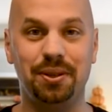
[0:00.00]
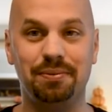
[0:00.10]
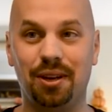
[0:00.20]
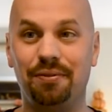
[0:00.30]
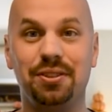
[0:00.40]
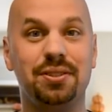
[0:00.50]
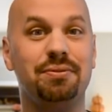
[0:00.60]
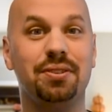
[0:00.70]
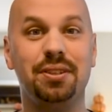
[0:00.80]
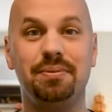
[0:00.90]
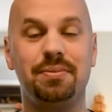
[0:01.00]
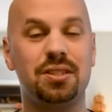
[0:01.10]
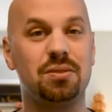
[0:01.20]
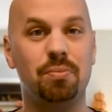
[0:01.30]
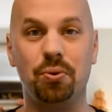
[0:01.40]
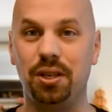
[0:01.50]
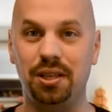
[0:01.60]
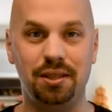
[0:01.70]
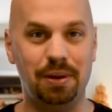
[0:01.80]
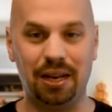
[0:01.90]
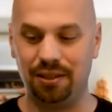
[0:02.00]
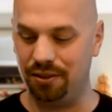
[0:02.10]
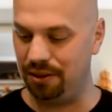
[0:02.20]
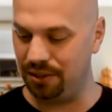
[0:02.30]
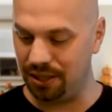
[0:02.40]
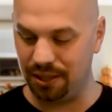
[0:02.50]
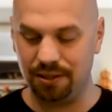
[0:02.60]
and obviously very smoky back there and everything.